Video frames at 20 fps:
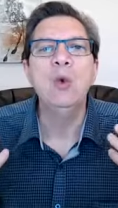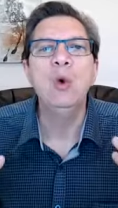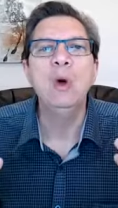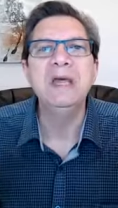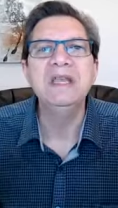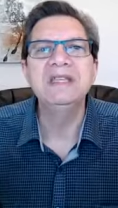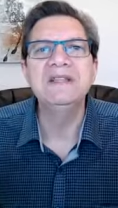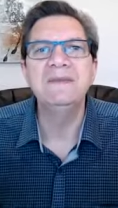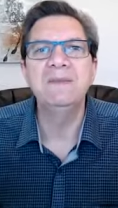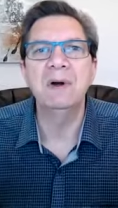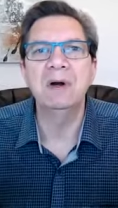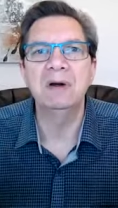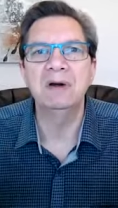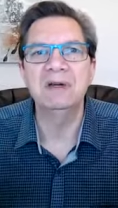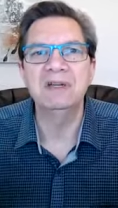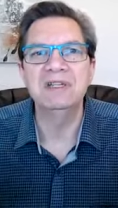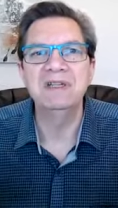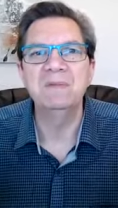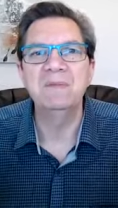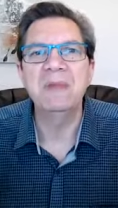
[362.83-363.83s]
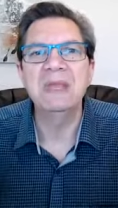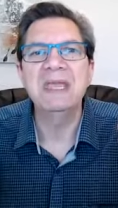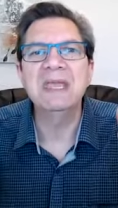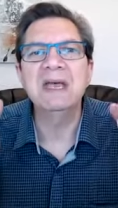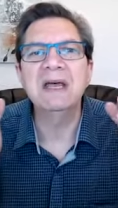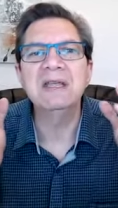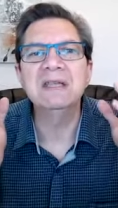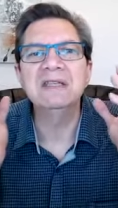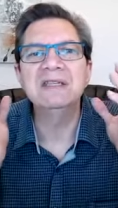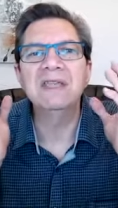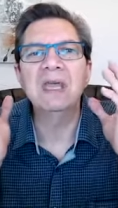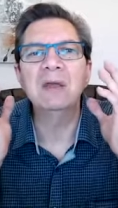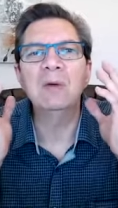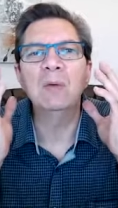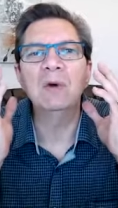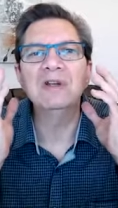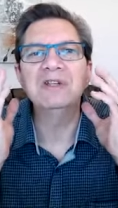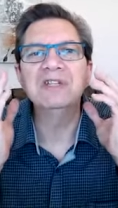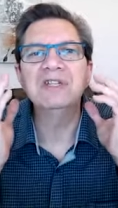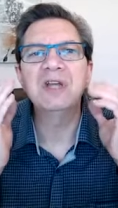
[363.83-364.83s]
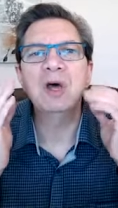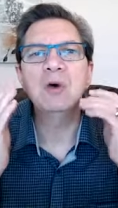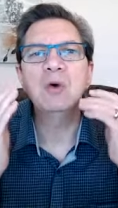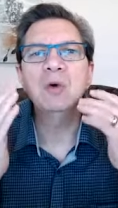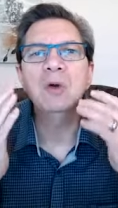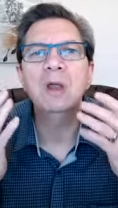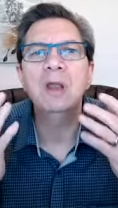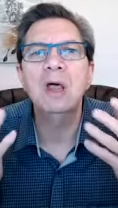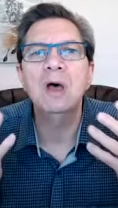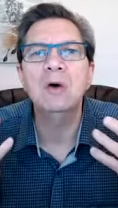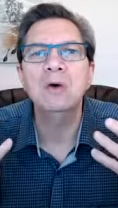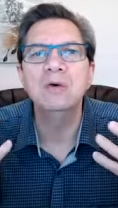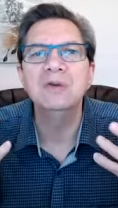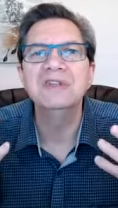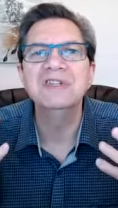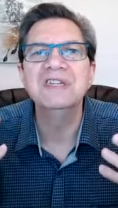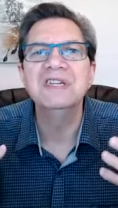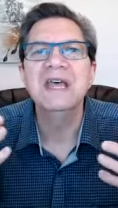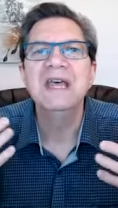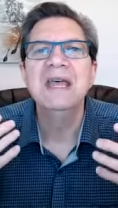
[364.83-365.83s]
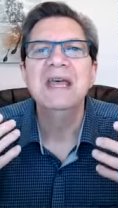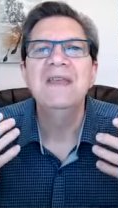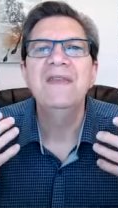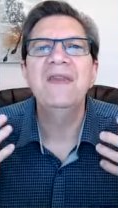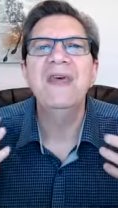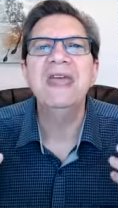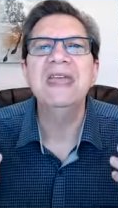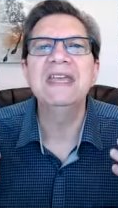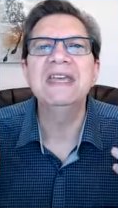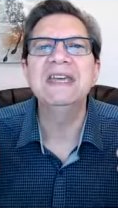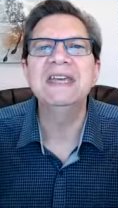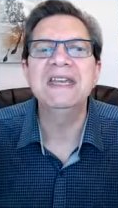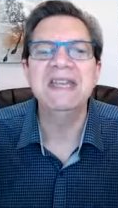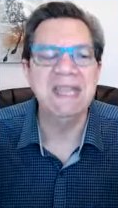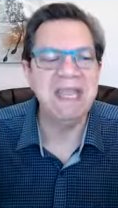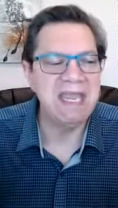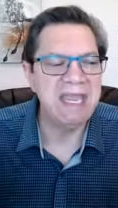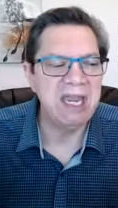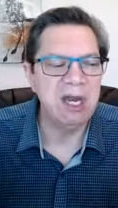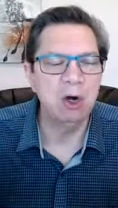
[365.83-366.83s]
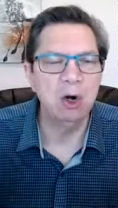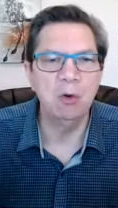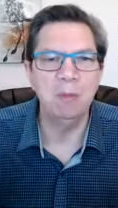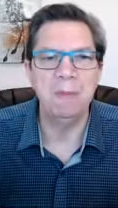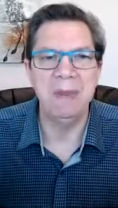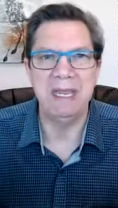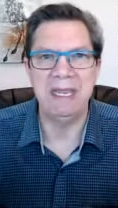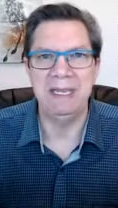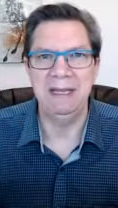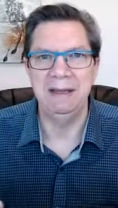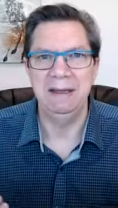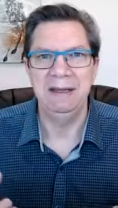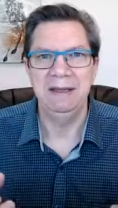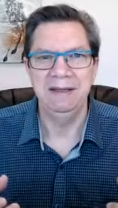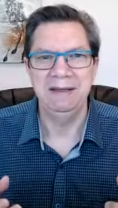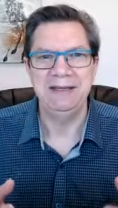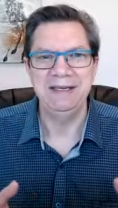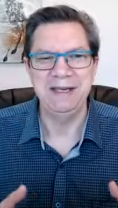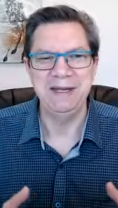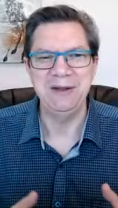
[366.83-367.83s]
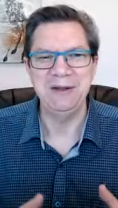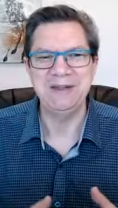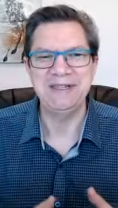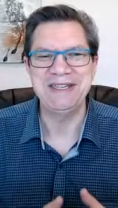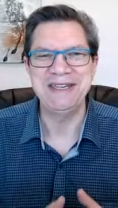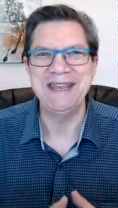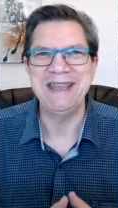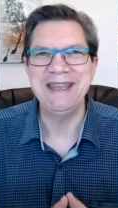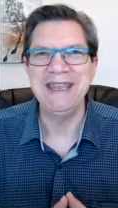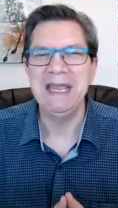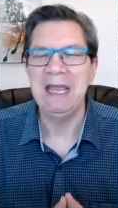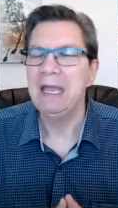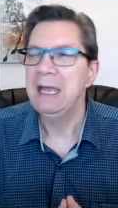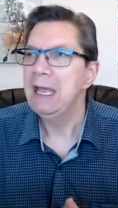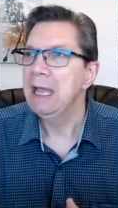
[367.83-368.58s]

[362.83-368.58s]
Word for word: whispers because they were so close they could hear me. Do you see?